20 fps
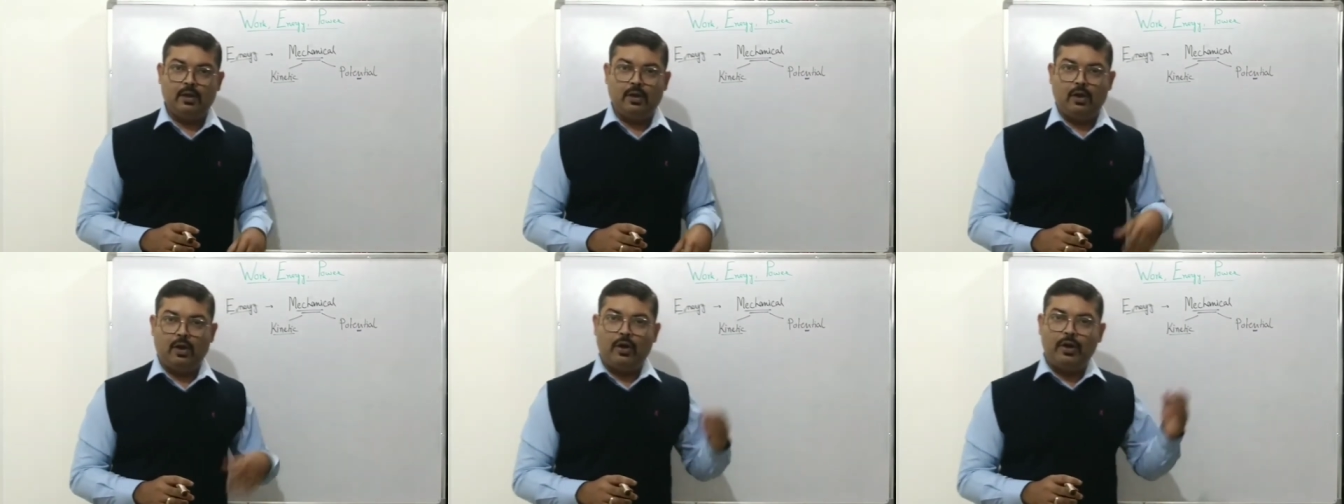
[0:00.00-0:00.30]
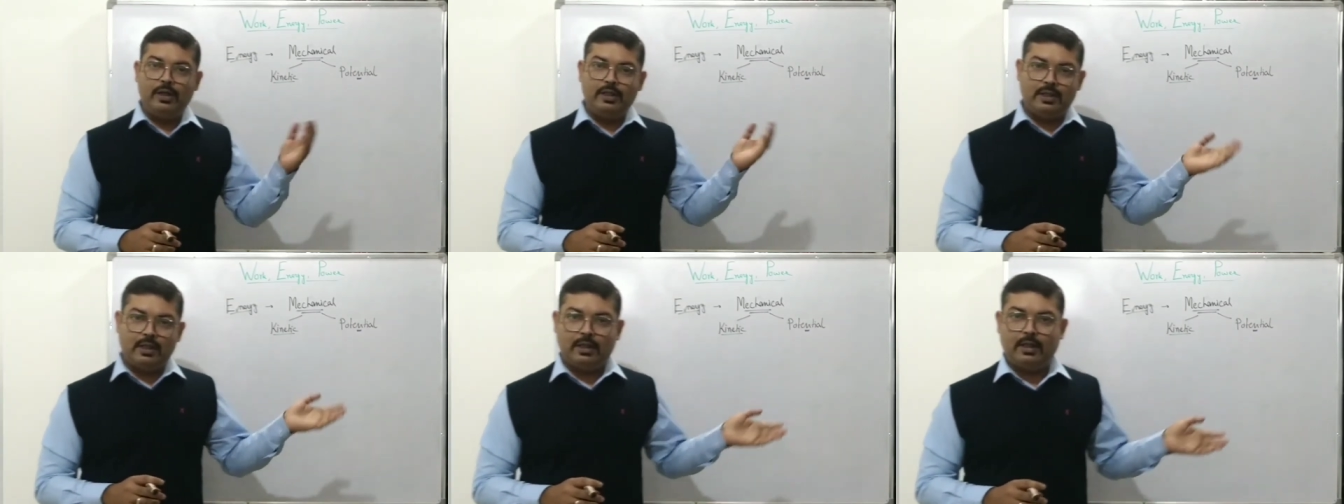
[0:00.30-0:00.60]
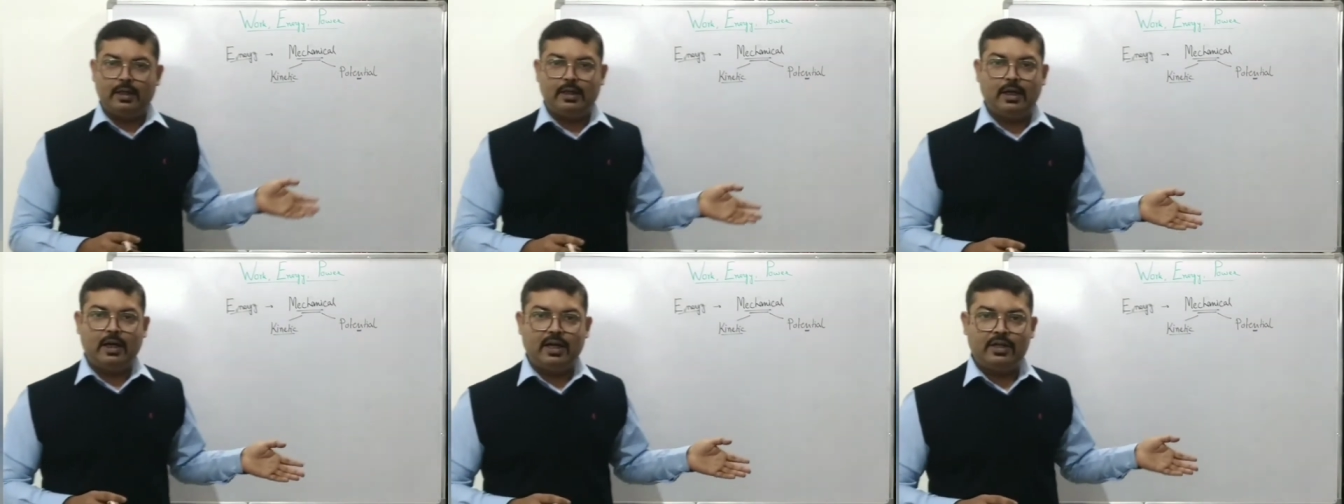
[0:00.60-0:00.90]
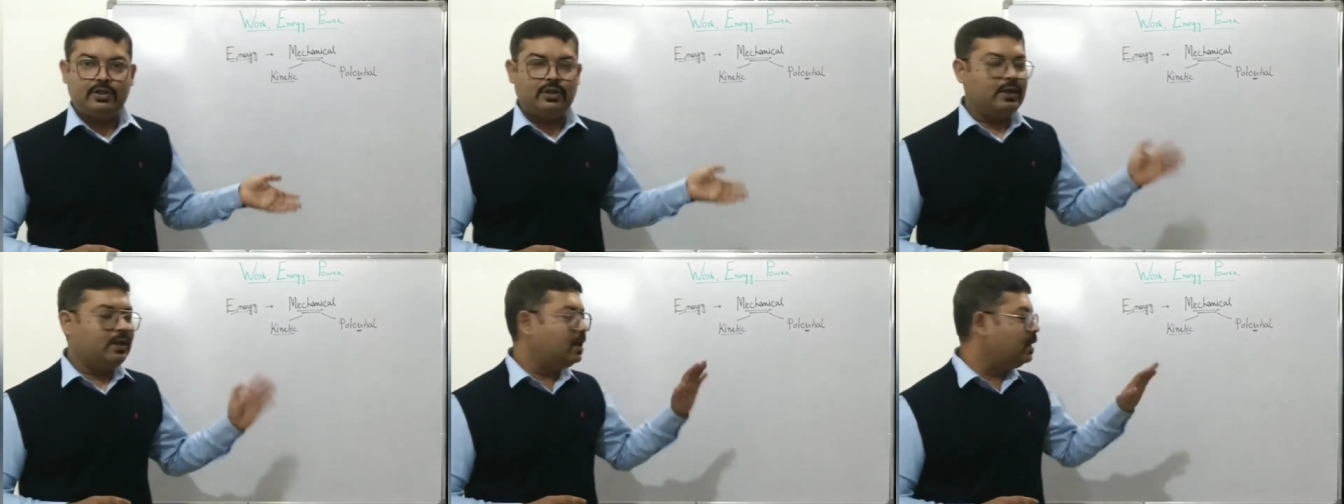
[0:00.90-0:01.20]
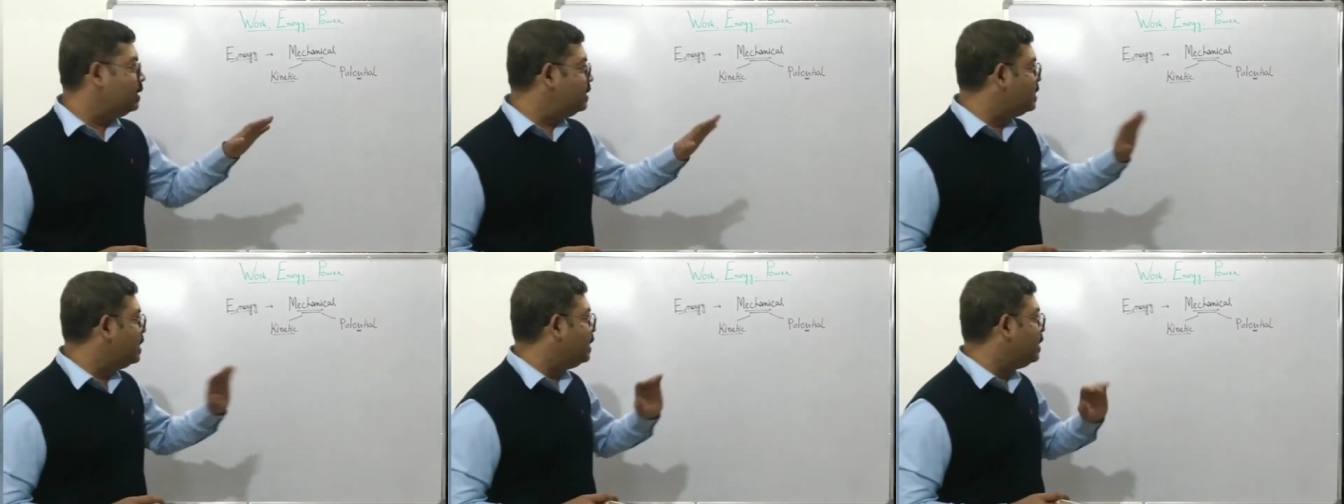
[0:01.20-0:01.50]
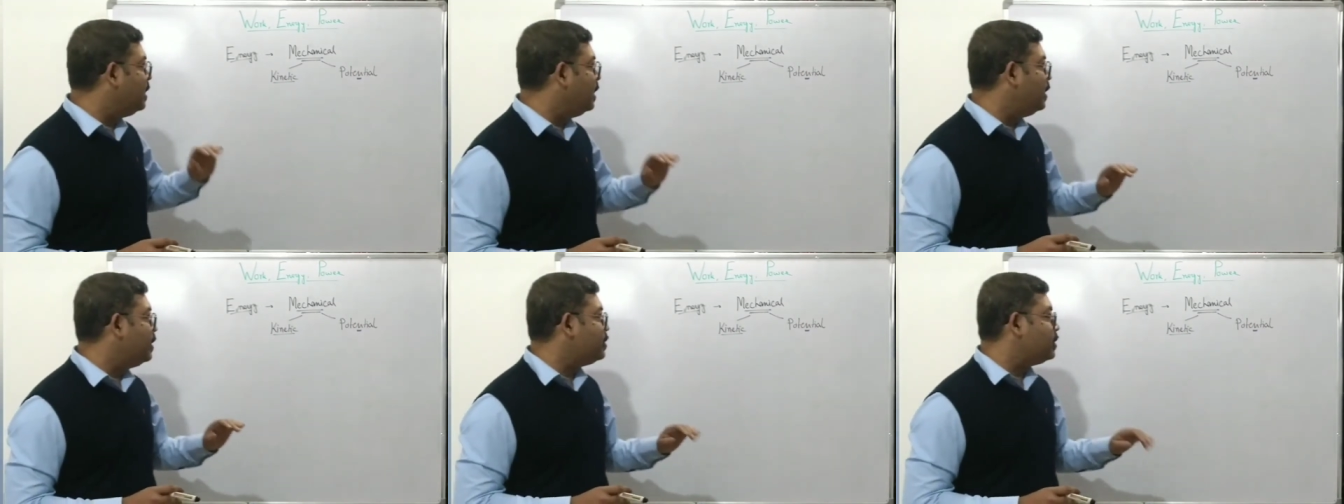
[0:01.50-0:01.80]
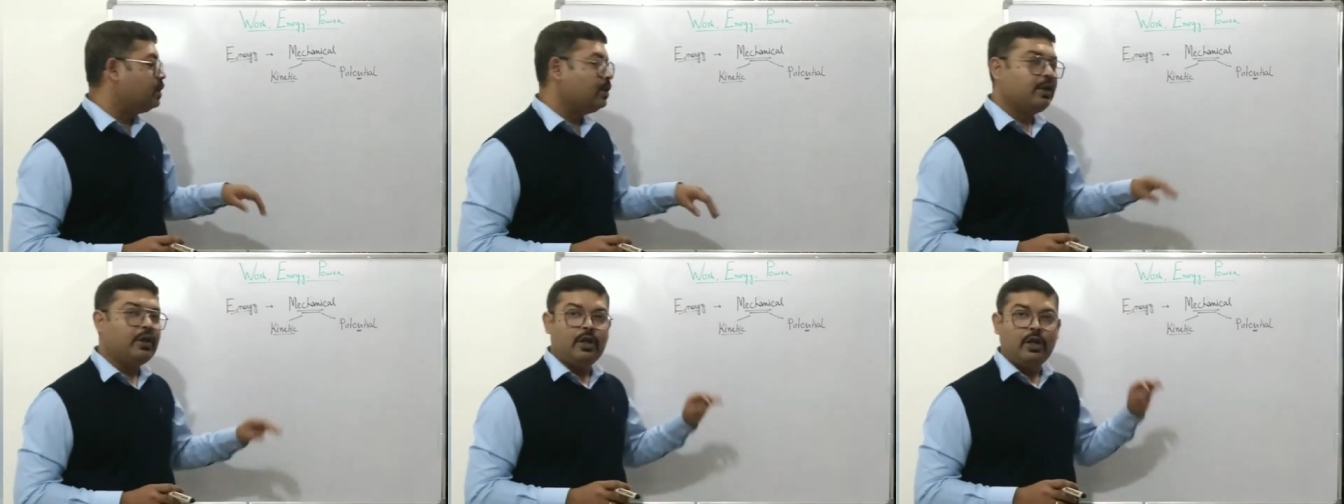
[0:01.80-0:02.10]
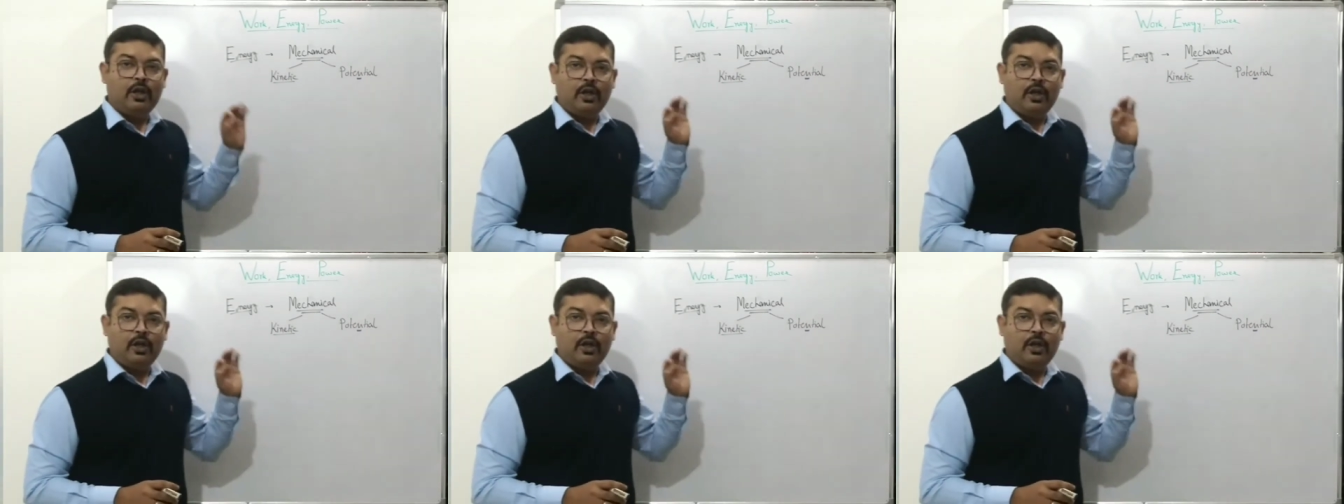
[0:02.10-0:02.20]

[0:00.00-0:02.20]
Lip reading: or in certain direction, the desired direction.